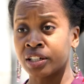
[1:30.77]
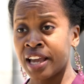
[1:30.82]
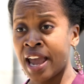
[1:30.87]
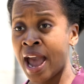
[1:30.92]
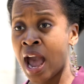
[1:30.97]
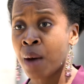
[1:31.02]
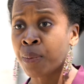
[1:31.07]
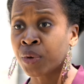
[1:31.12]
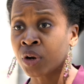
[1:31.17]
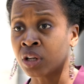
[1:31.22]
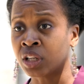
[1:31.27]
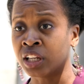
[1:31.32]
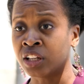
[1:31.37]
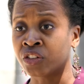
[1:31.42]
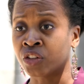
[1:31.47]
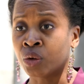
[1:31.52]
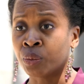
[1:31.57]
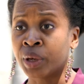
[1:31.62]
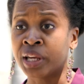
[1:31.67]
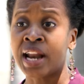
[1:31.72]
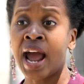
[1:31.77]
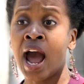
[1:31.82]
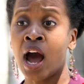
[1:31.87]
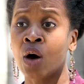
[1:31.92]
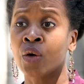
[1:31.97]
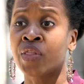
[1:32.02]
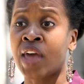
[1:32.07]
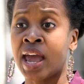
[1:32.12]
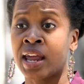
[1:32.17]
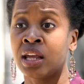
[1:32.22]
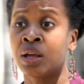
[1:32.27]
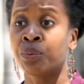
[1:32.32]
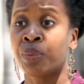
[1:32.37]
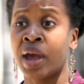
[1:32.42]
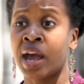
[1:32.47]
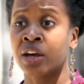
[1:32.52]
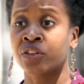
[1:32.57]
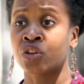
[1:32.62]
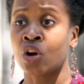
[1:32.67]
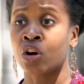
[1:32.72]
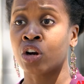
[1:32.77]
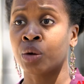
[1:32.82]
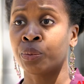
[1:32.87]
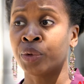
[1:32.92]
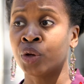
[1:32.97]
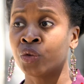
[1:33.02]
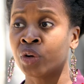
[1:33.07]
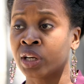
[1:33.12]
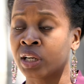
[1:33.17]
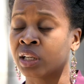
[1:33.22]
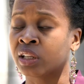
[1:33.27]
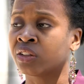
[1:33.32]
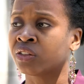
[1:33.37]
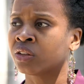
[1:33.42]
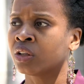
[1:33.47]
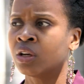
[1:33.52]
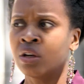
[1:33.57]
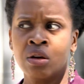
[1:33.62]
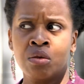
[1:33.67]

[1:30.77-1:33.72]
capitalism and how that impacts our communities.